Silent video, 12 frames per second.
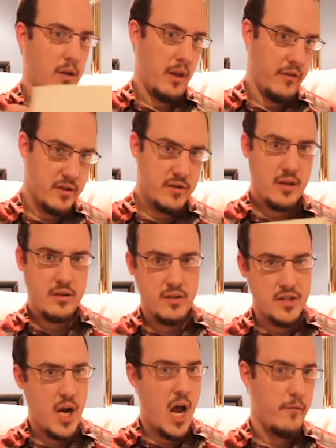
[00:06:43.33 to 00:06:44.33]
Now, this
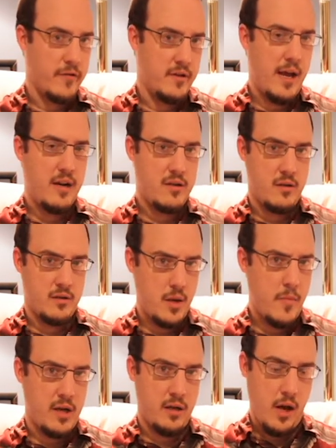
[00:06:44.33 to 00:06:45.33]
doesn't jive with National
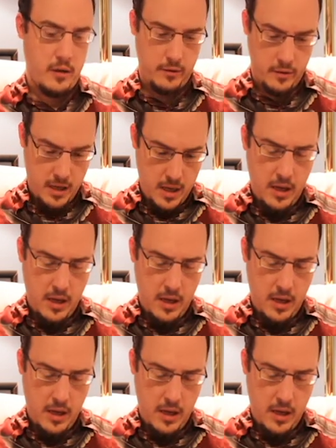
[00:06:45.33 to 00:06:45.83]
Semiconductor.